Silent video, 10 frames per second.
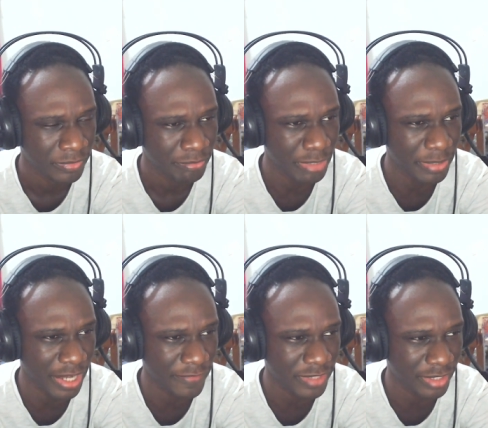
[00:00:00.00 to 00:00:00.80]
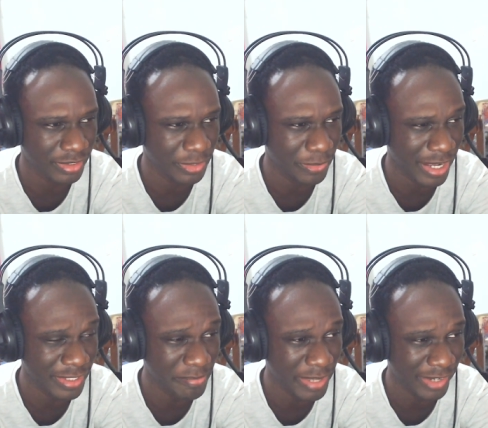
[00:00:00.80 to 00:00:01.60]
maybe after a little while,
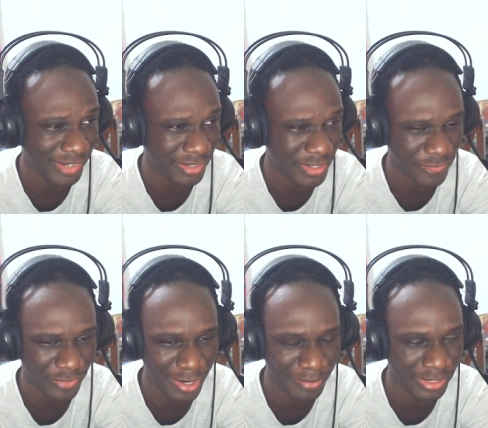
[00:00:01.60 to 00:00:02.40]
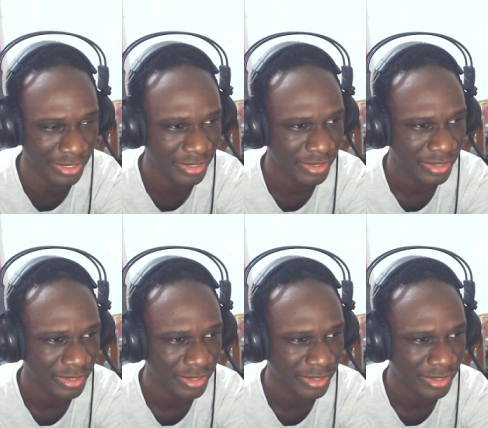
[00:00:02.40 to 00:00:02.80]
the main character's family